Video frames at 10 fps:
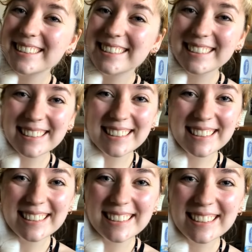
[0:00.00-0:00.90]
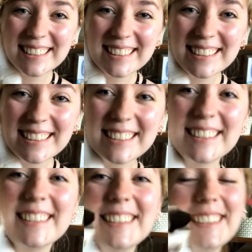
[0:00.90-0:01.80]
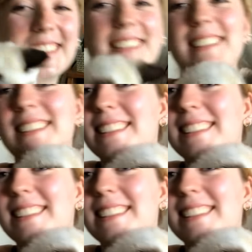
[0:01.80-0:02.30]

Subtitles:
Nothing is said.